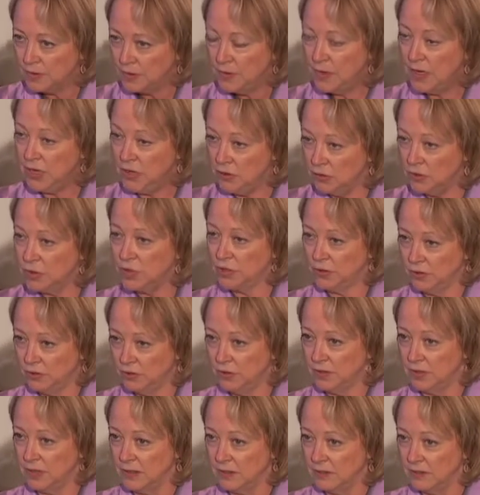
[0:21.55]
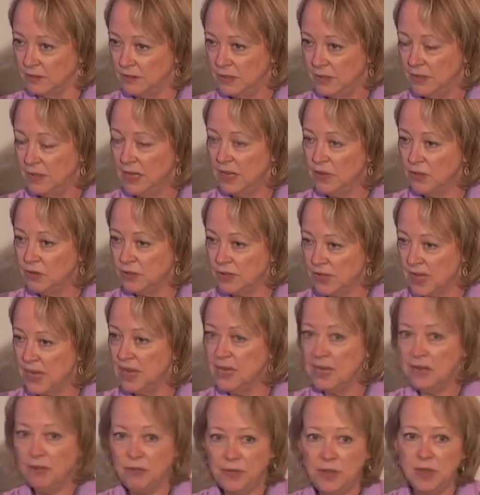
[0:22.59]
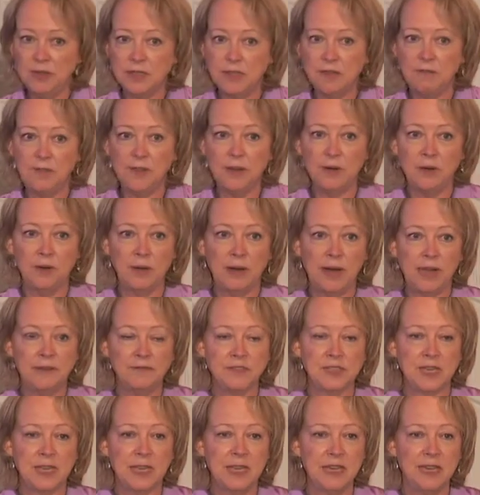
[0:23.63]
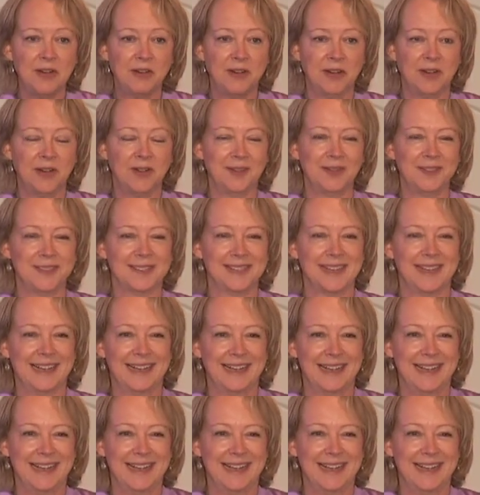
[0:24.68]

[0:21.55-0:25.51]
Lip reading: They're your children. They're your 10-year, those of you who have 10-year-olds.